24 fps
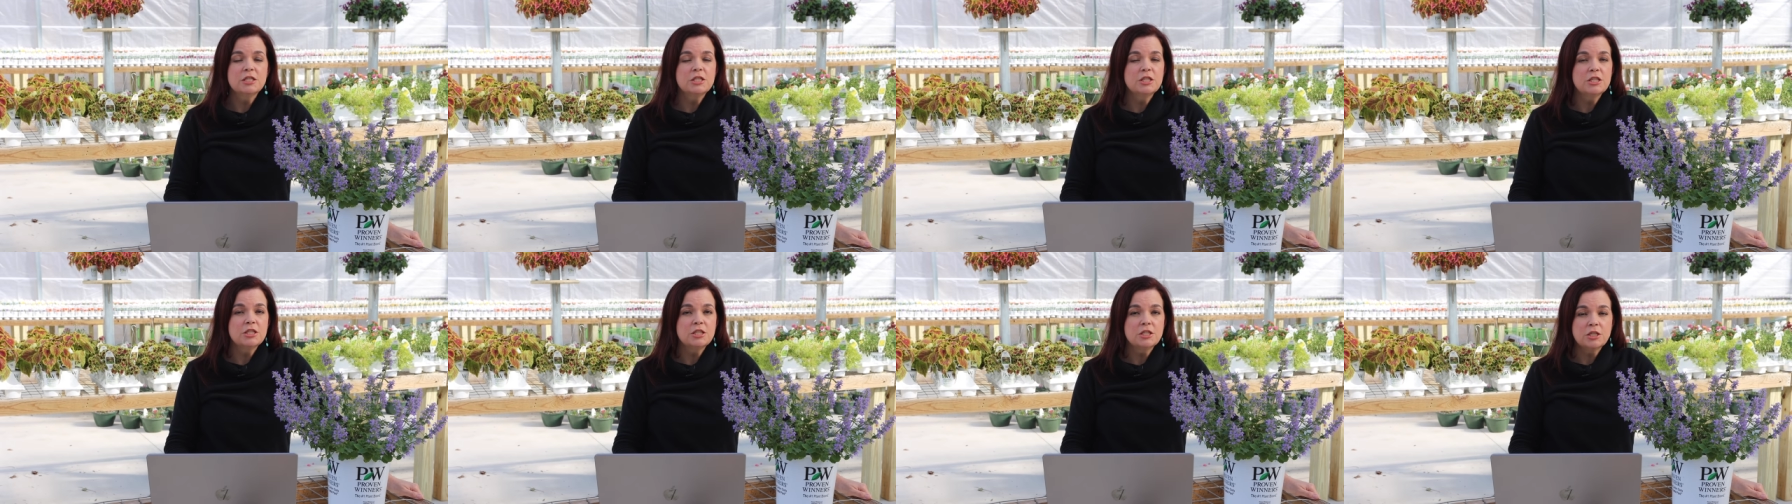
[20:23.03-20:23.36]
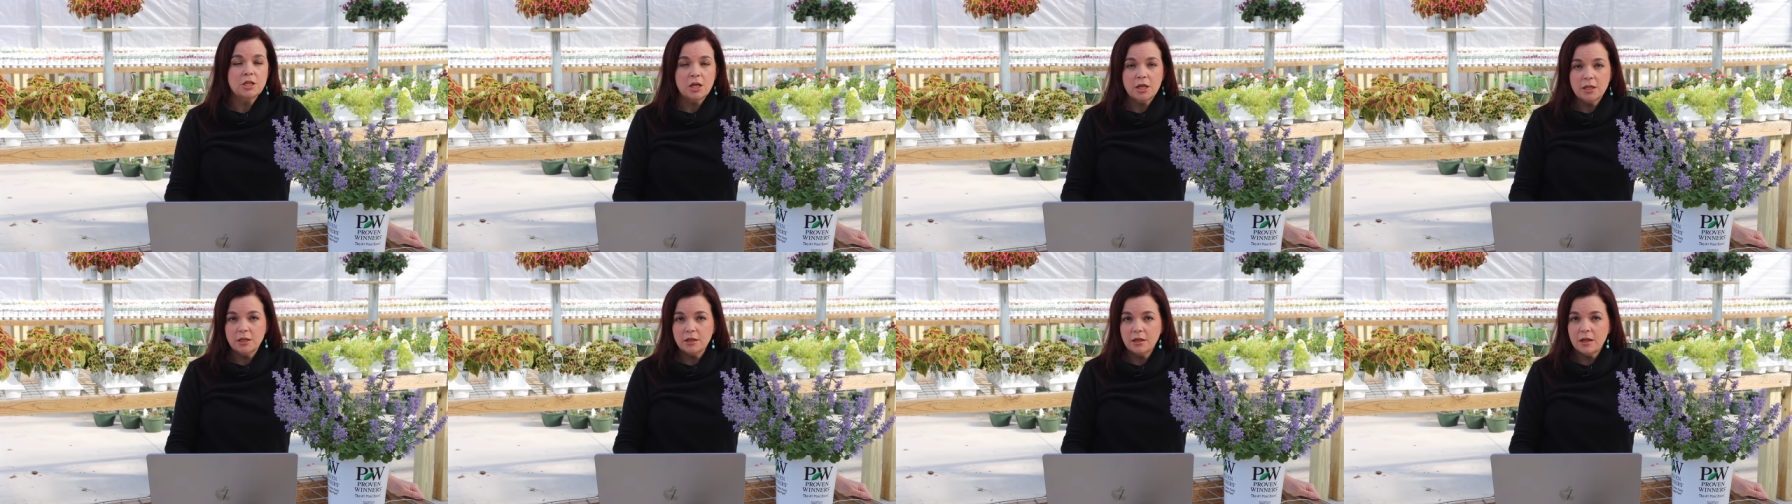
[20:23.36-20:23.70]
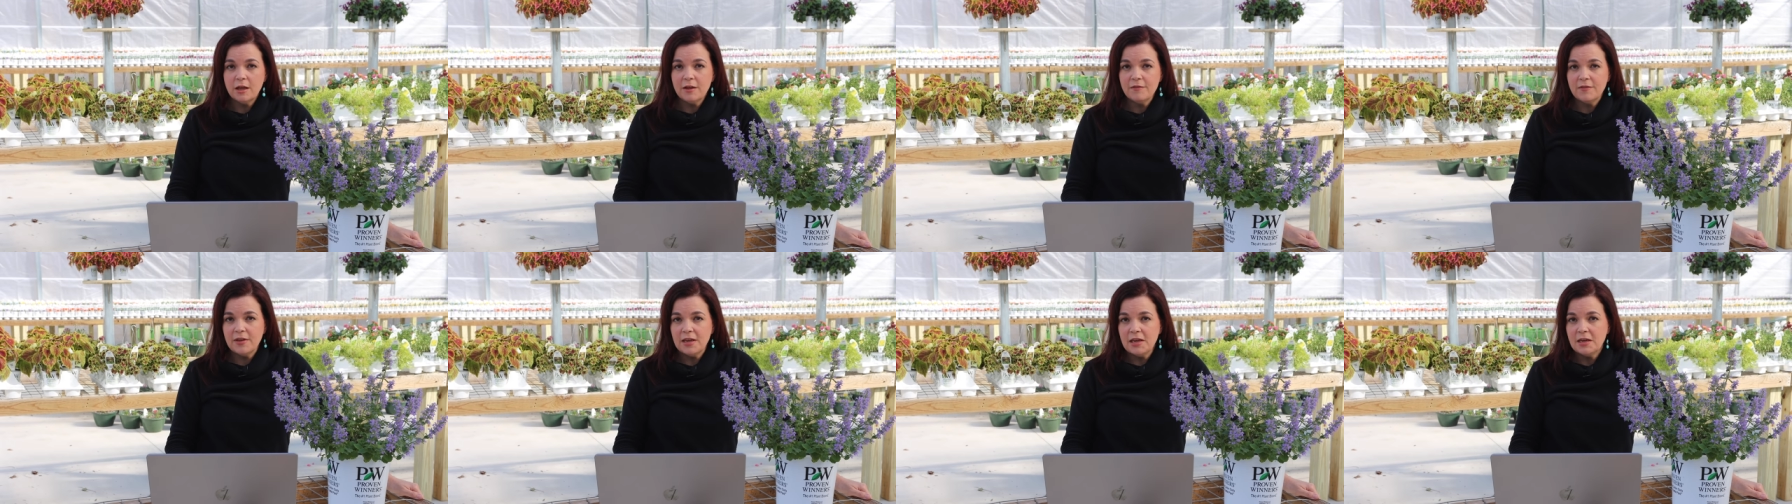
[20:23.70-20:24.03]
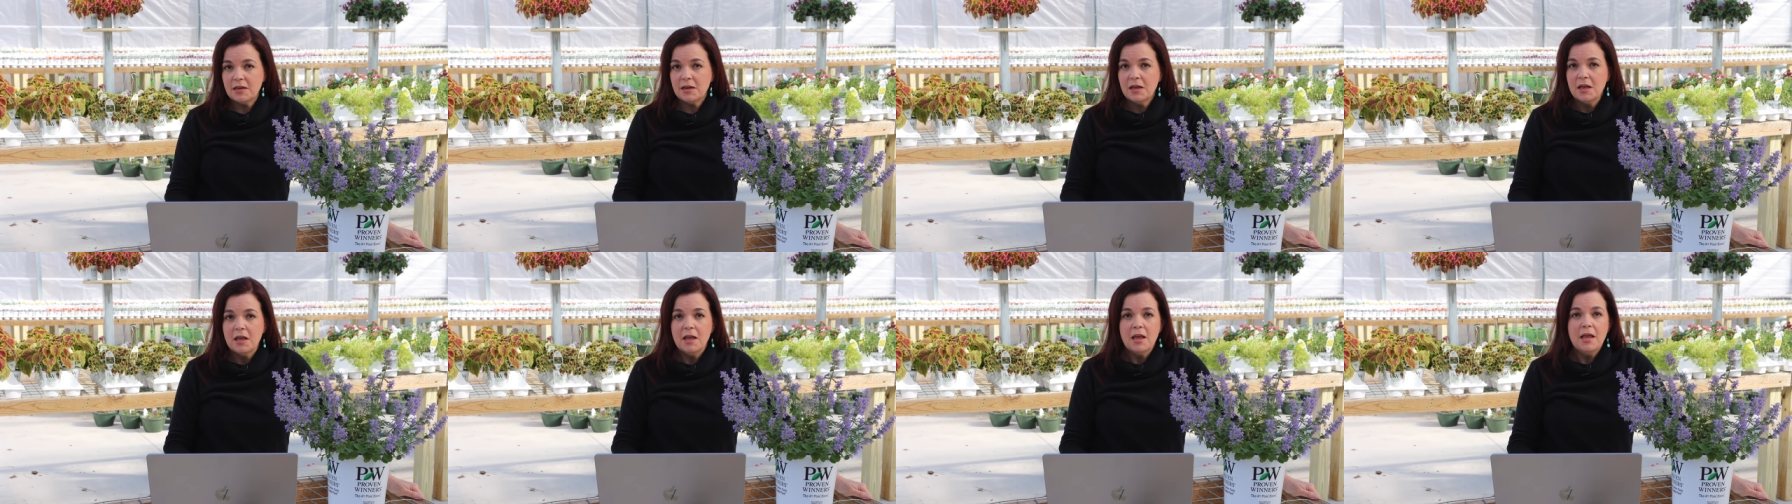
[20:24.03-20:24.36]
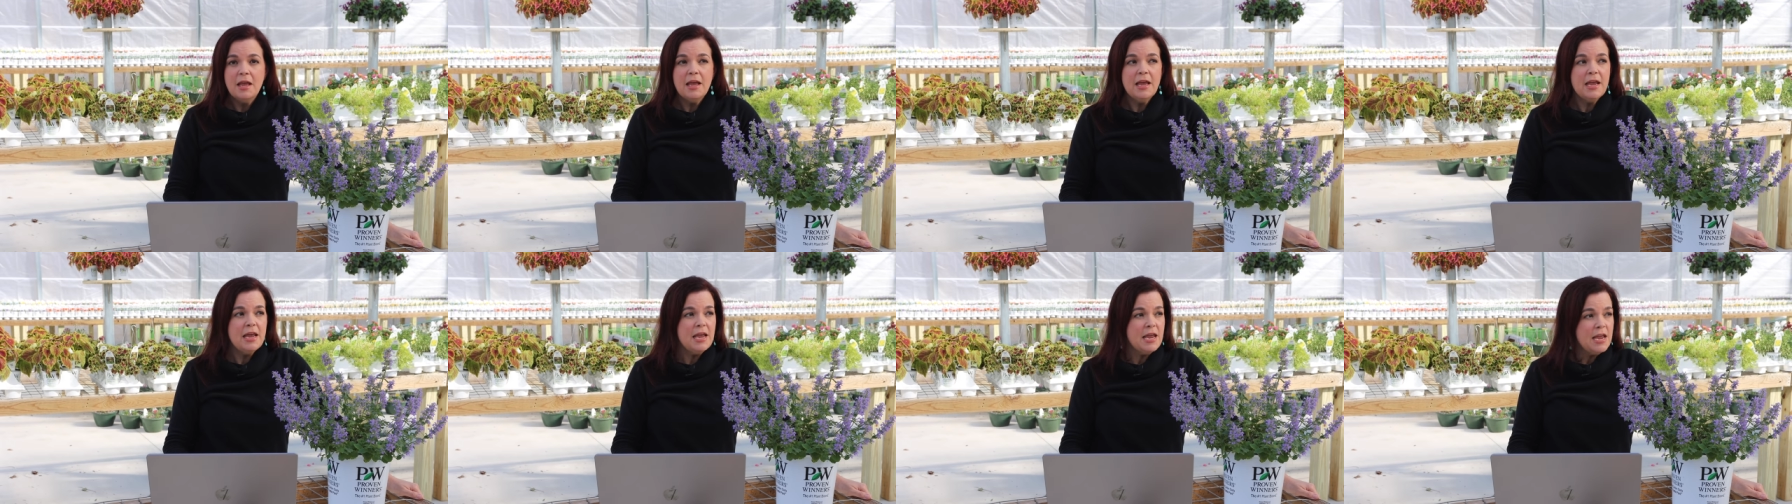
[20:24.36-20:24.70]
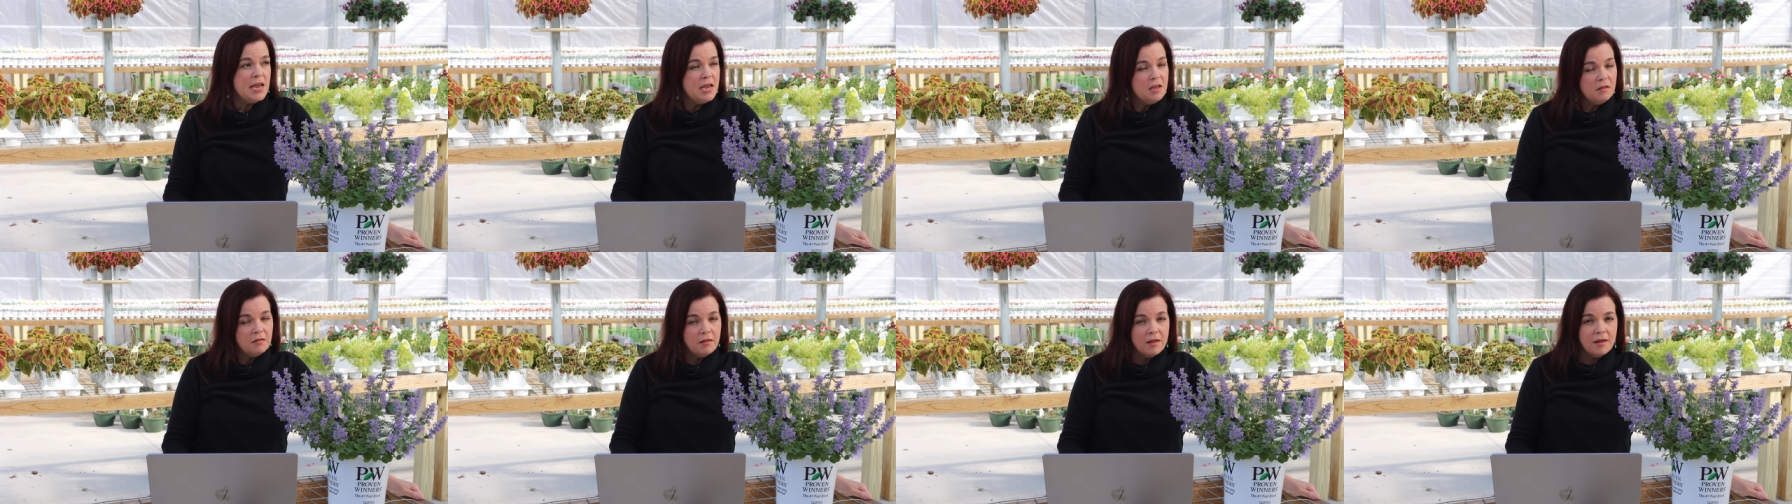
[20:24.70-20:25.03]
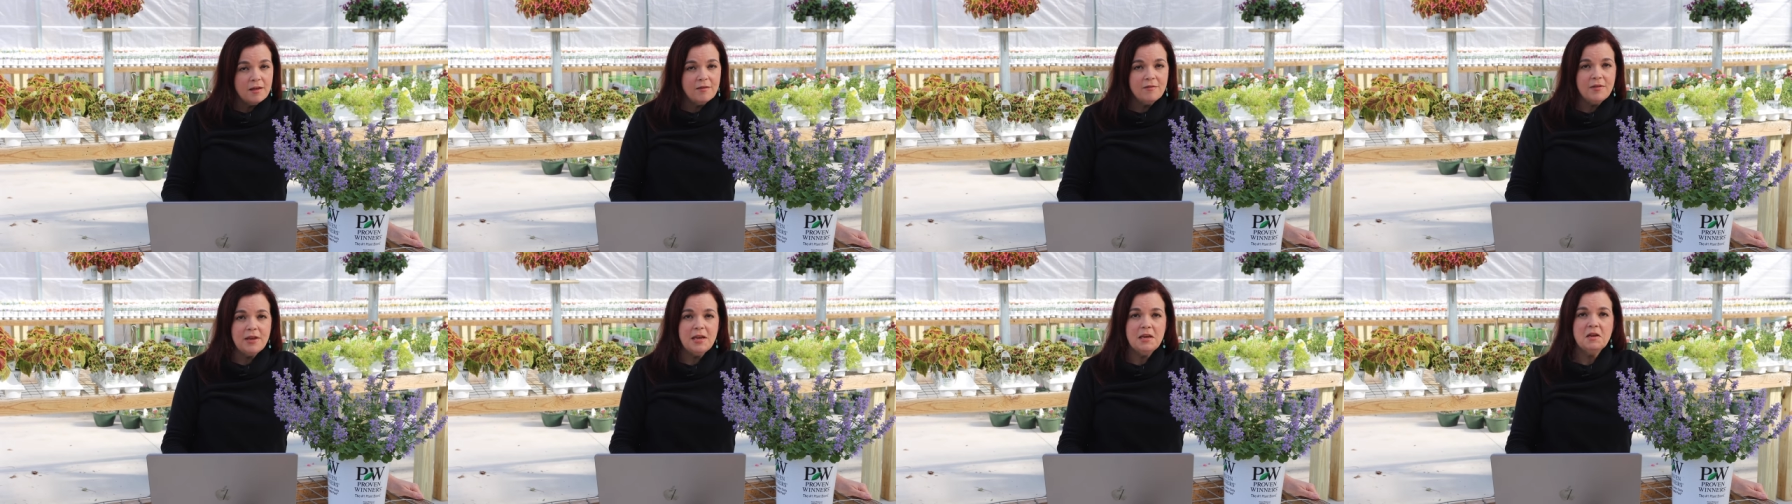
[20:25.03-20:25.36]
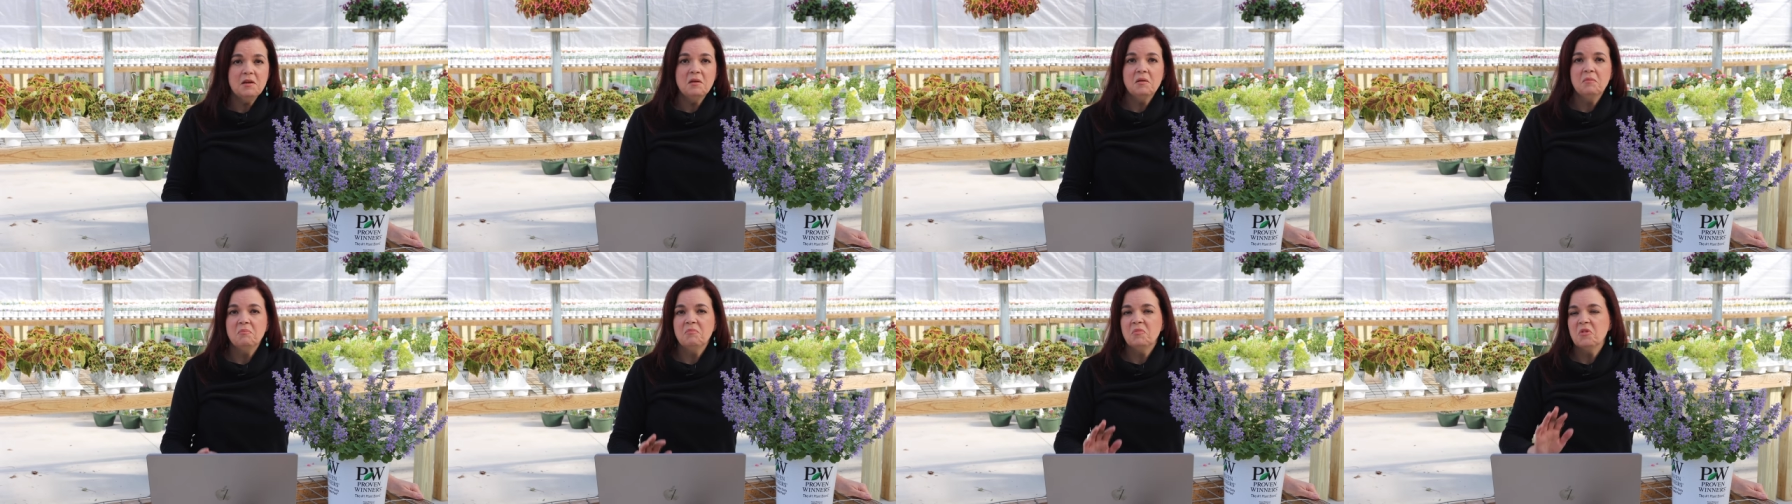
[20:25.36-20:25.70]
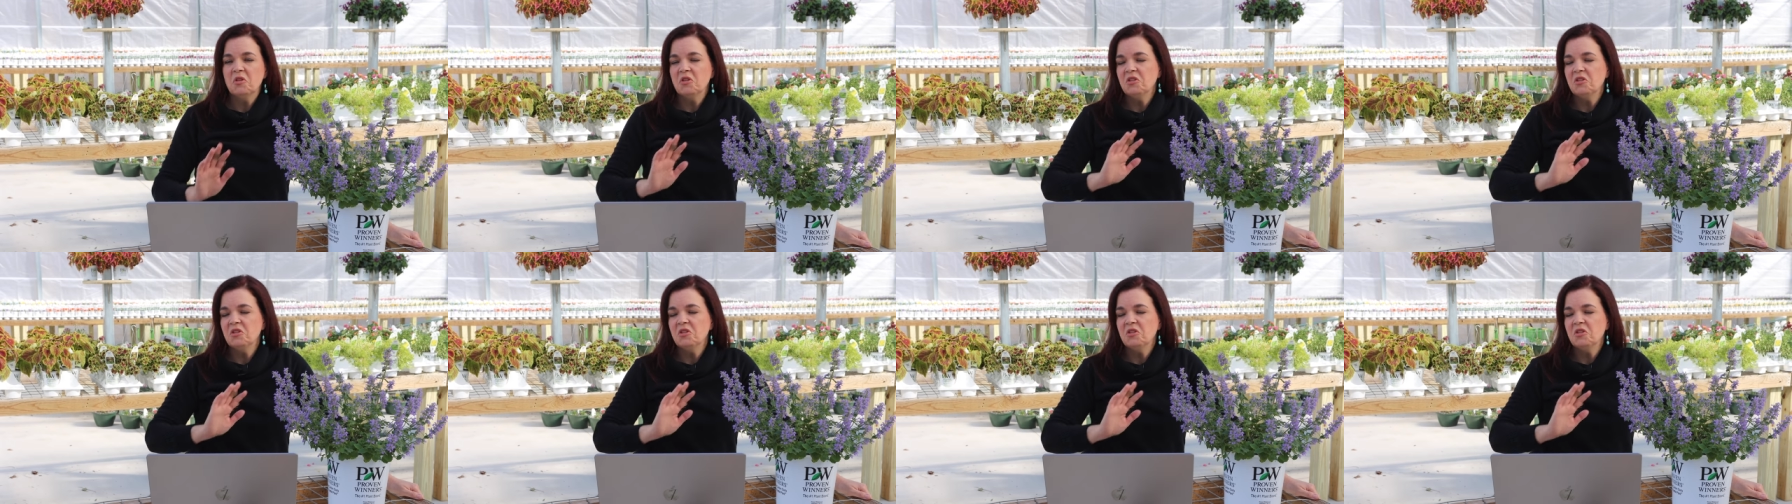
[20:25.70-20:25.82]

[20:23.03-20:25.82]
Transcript: sun loving, heat loving,